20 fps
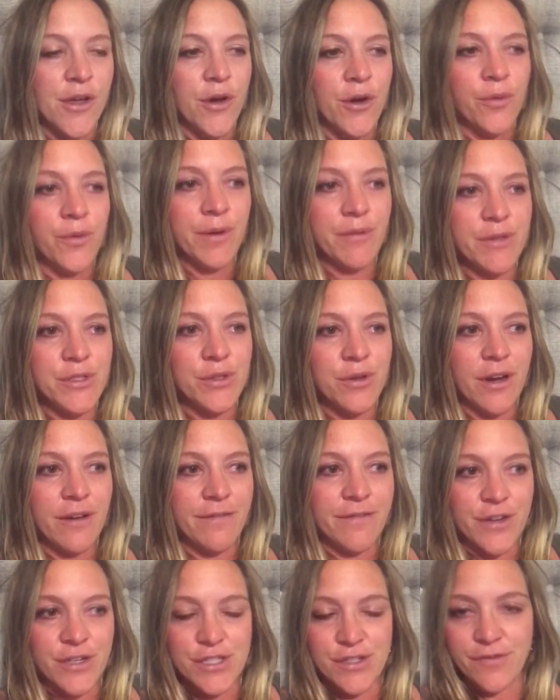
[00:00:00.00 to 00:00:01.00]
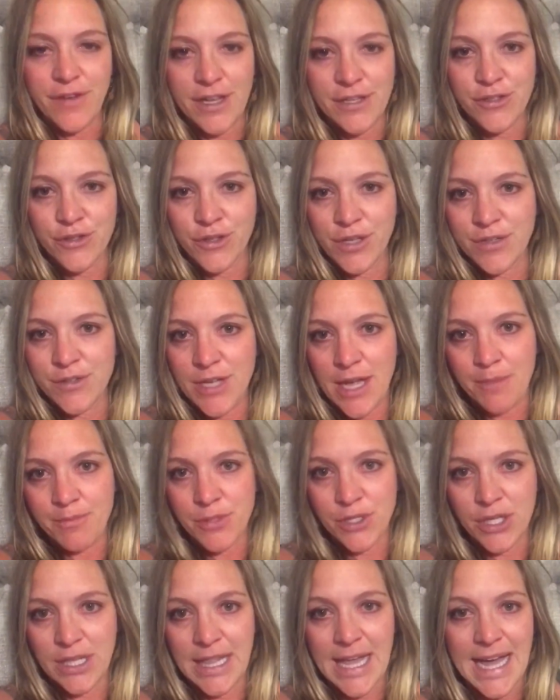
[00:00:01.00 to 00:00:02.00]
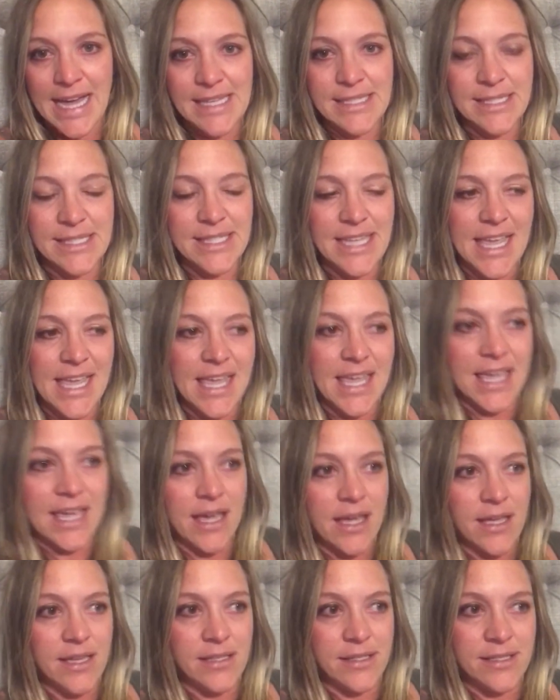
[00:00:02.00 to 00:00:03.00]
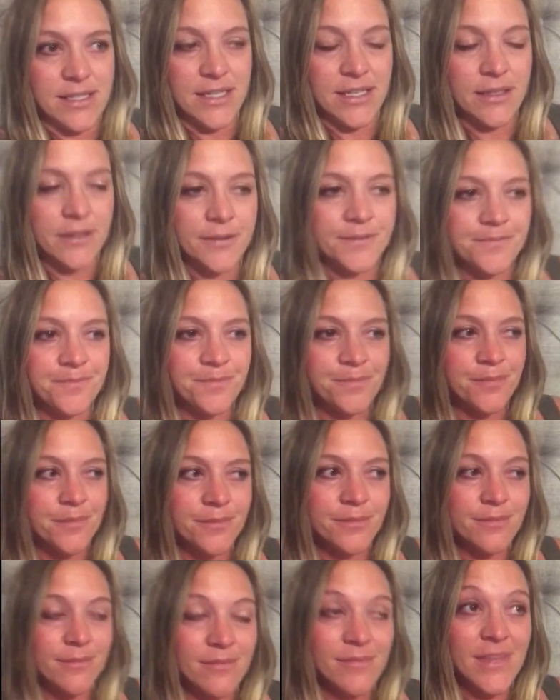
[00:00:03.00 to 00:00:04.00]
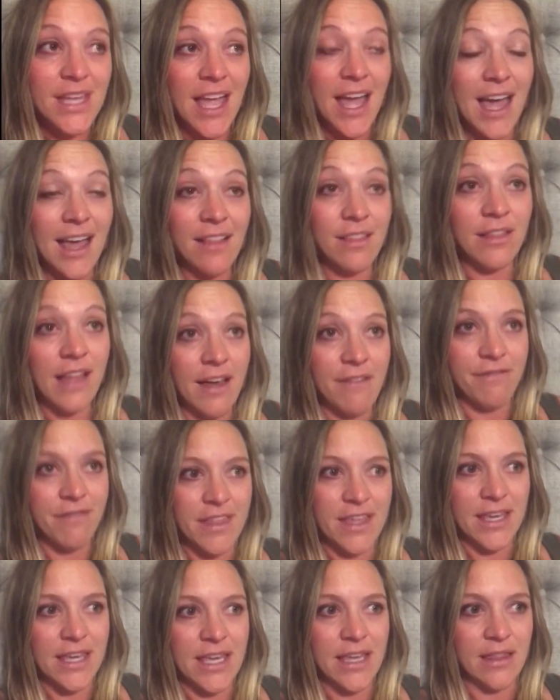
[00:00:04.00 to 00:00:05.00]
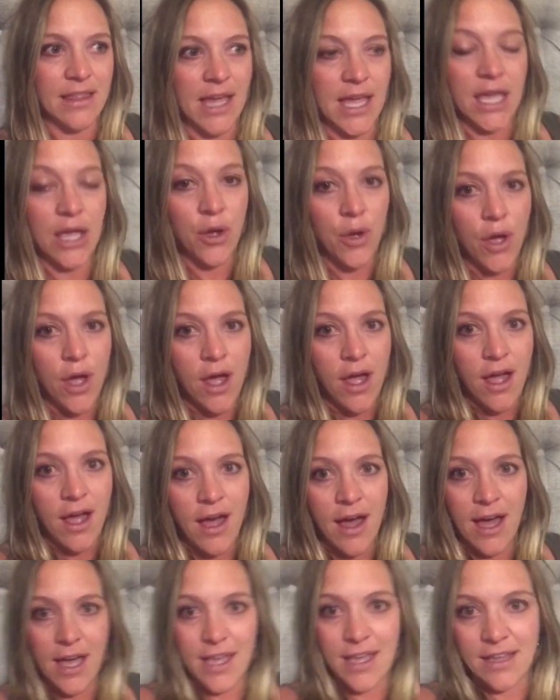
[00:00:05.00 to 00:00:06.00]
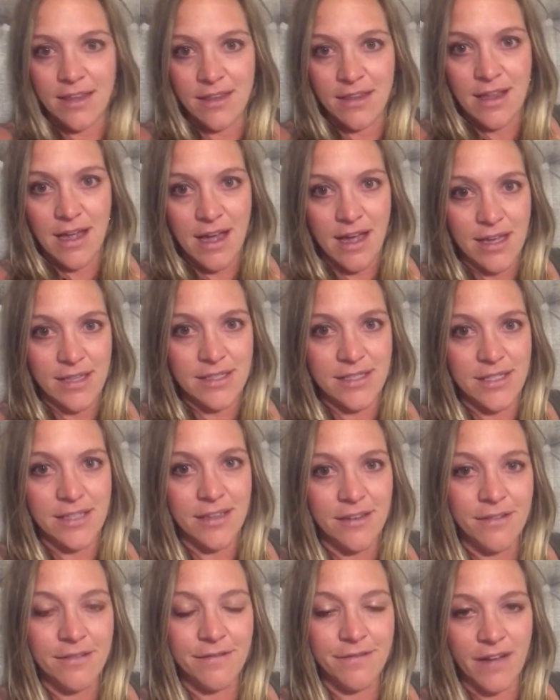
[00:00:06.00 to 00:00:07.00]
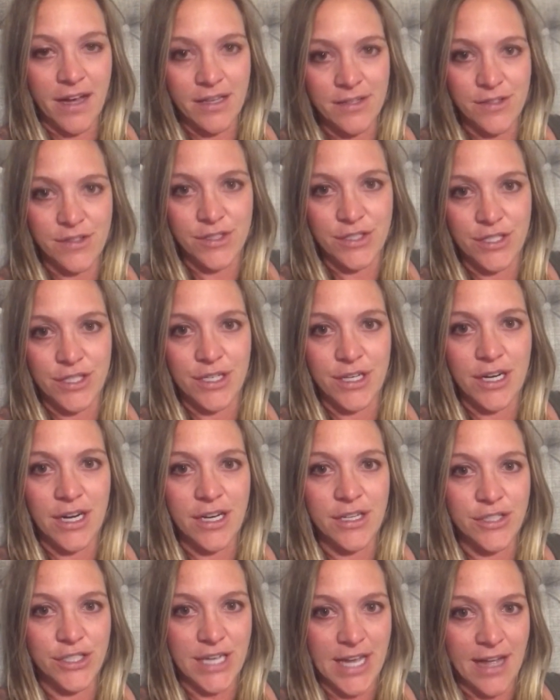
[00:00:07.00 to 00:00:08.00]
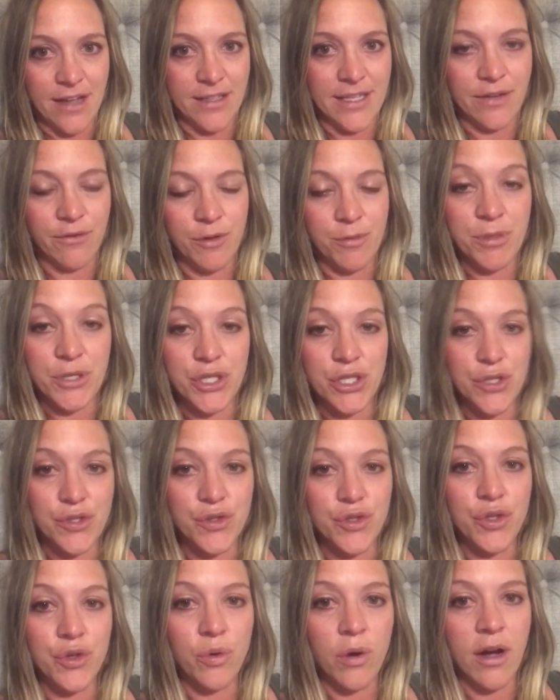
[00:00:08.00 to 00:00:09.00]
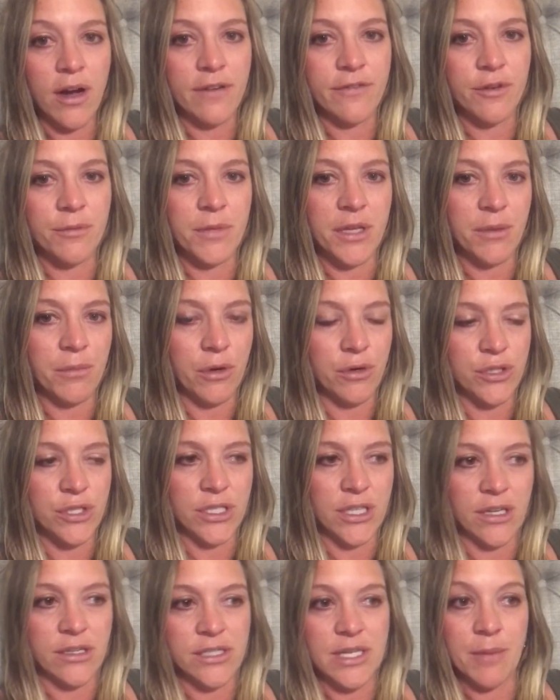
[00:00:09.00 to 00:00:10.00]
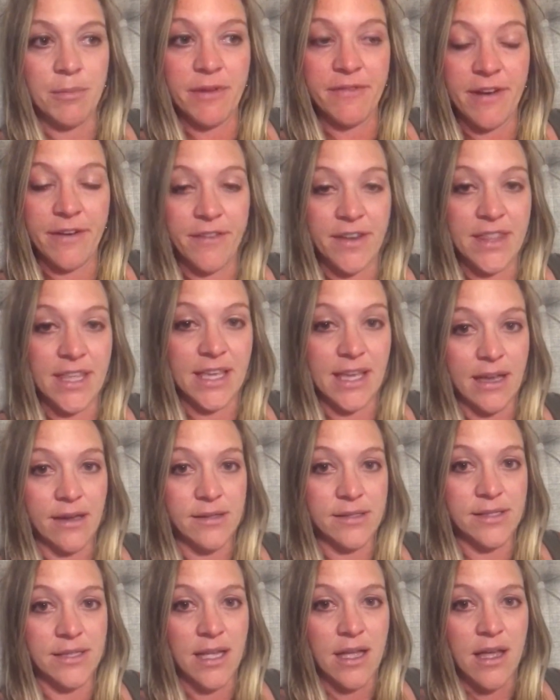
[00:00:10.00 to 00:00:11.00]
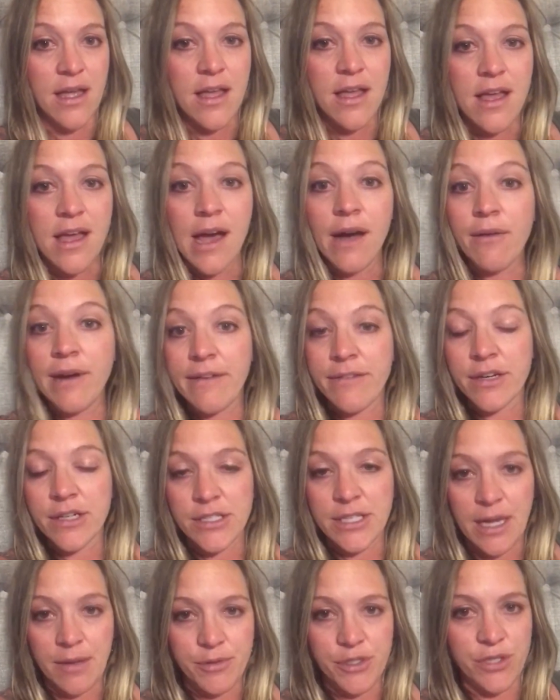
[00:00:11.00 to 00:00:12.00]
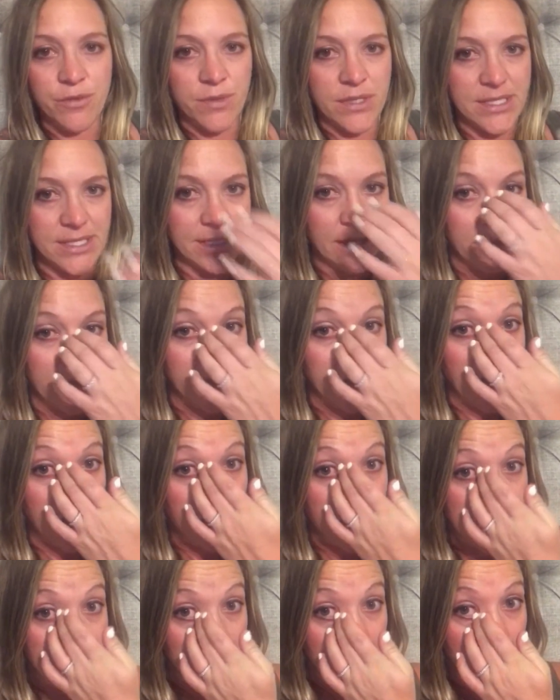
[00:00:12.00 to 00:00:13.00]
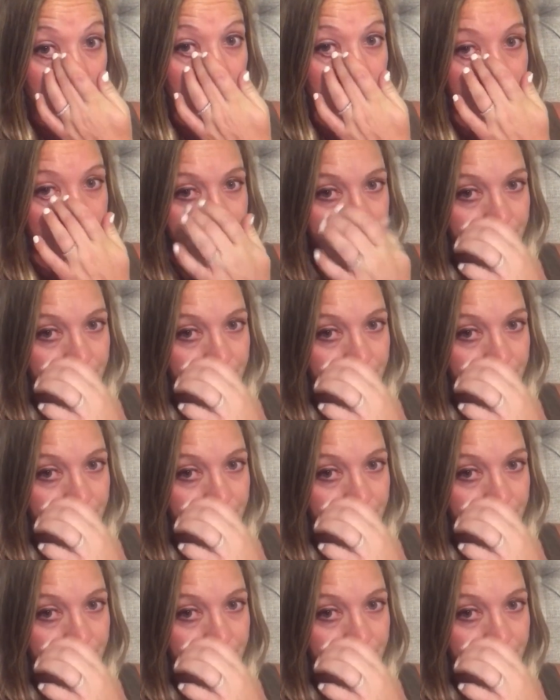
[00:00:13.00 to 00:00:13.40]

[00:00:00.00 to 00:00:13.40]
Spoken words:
We went to our first foster adopt class, and I left thinking, like, I cannot foster a child. It would be just too hard for me emotionally on top of everything else. However, adoption was still on our radar.